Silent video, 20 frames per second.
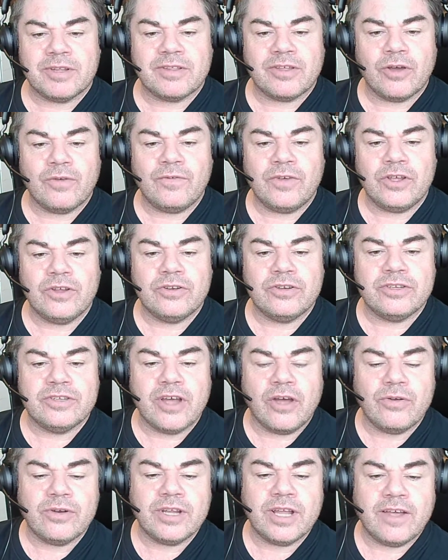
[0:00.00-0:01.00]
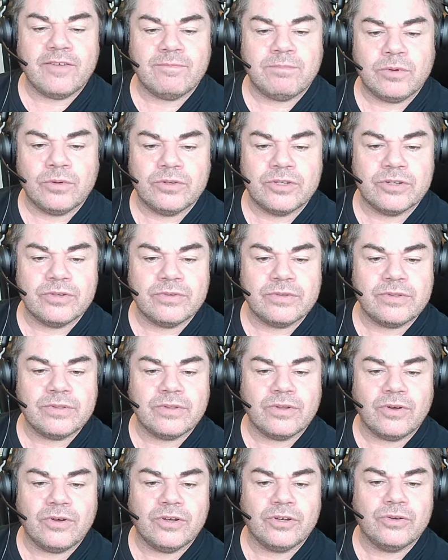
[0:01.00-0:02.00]
So if you don't have Bluetooth
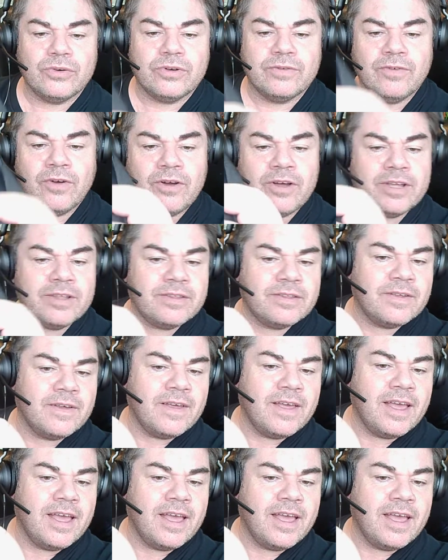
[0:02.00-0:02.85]
on your device,